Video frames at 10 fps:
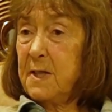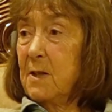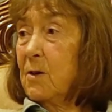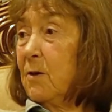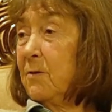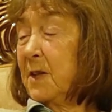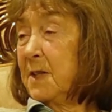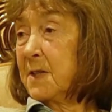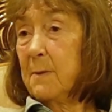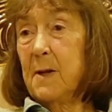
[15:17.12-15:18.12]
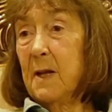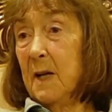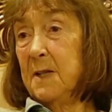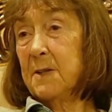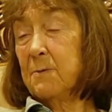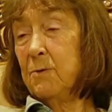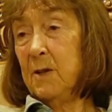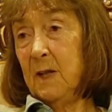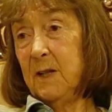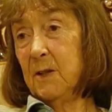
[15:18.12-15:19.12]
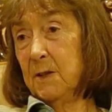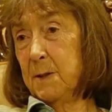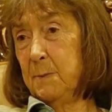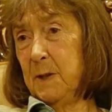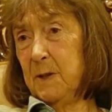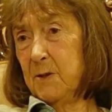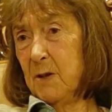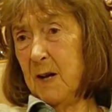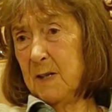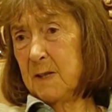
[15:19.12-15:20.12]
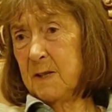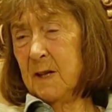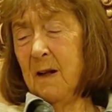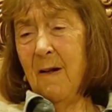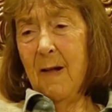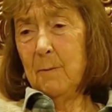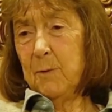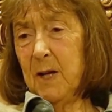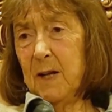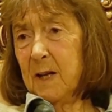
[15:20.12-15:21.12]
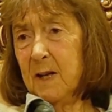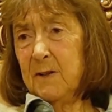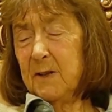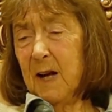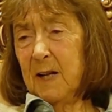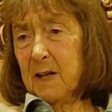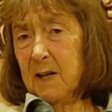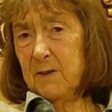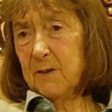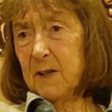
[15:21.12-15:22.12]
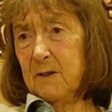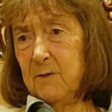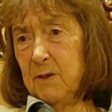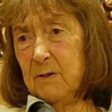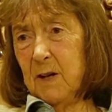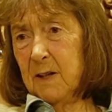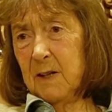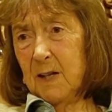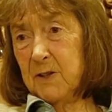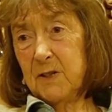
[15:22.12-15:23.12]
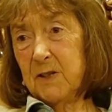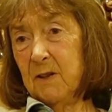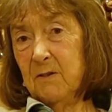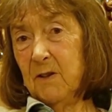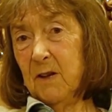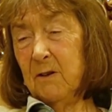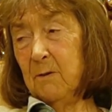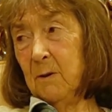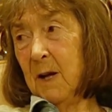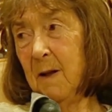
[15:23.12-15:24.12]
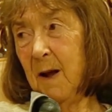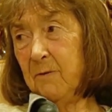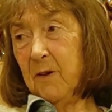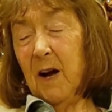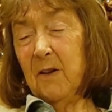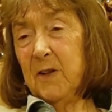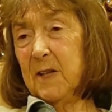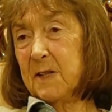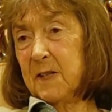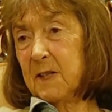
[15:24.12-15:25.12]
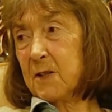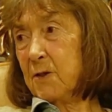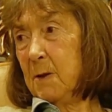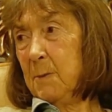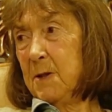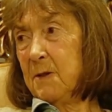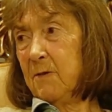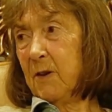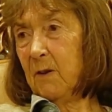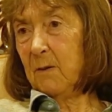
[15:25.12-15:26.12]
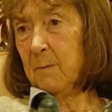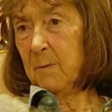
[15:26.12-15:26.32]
conflict is something that is really got to be addressed. But I cannot give you. I just don't know. I think it's extremely difficult.